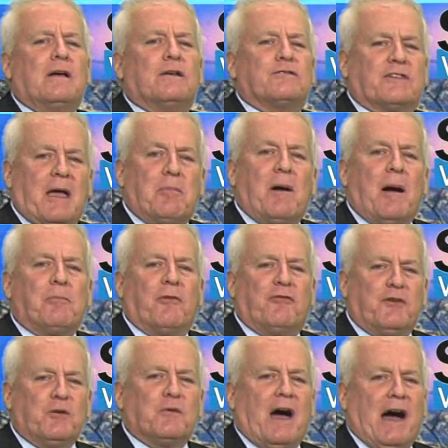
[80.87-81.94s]
step up a
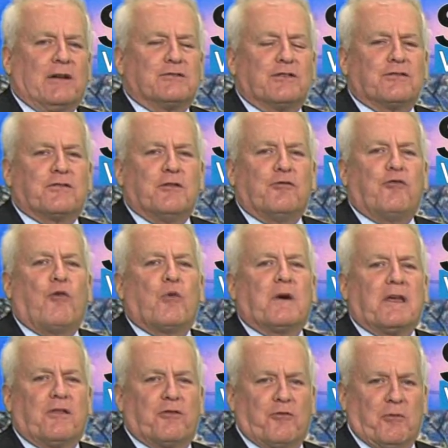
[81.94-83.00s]
few notches to
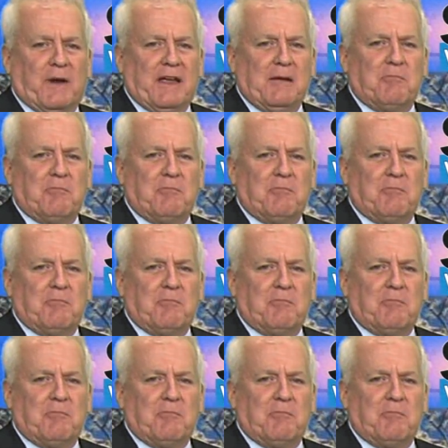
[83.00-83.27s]
43